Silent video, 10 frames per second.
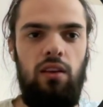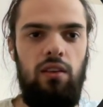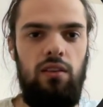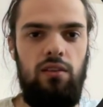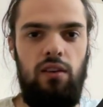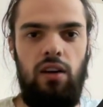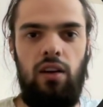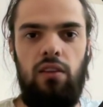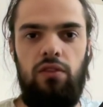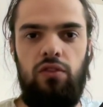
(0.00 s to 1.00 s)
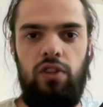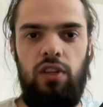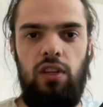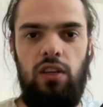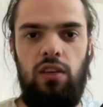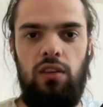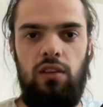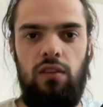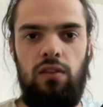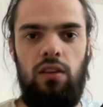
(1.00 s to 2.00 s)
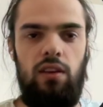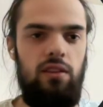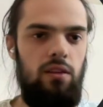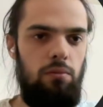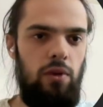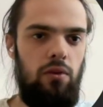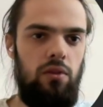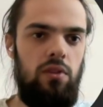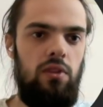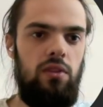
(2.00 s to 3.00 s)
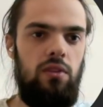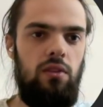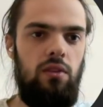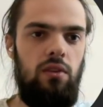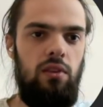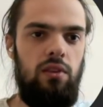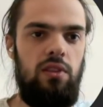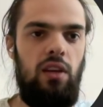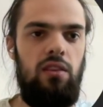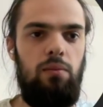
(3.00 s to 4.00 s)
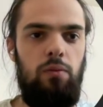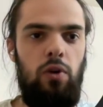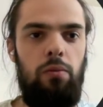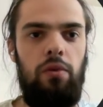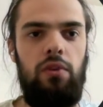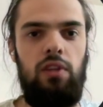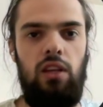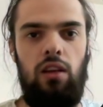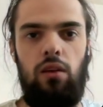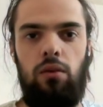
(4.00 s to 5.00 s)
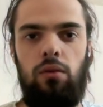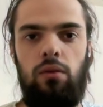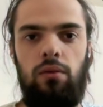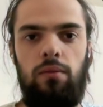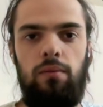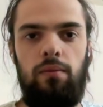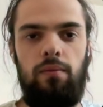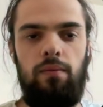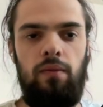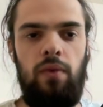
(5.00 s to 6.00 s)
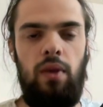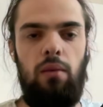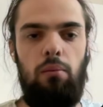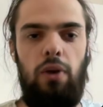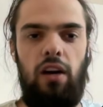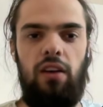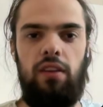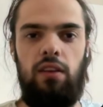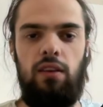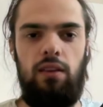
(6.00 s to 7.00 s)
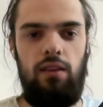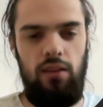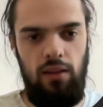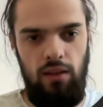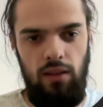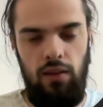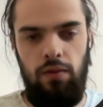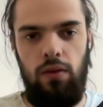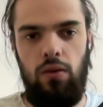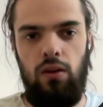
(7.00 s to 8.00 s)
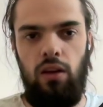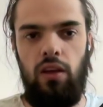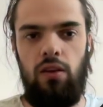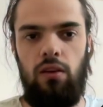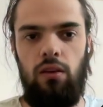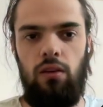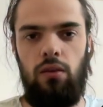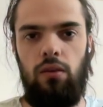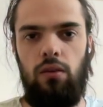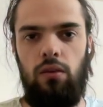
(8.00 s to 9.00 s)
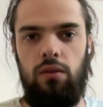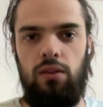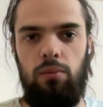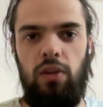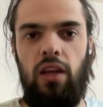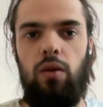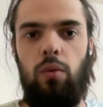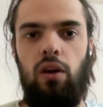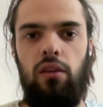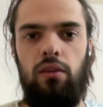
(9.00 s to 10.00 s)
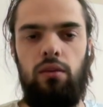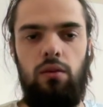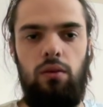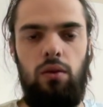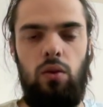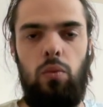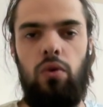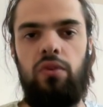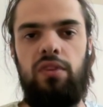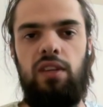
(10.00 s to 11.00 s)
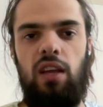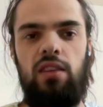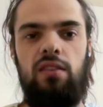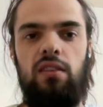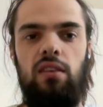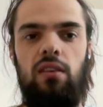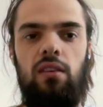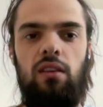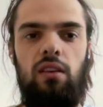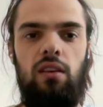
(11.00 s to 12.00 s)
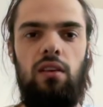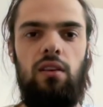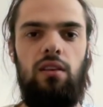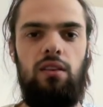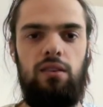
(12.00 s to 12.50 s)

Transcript: there are 3 div clicks because it's inside the purple and yellow. But if you click on the black one, you won't see anything. It's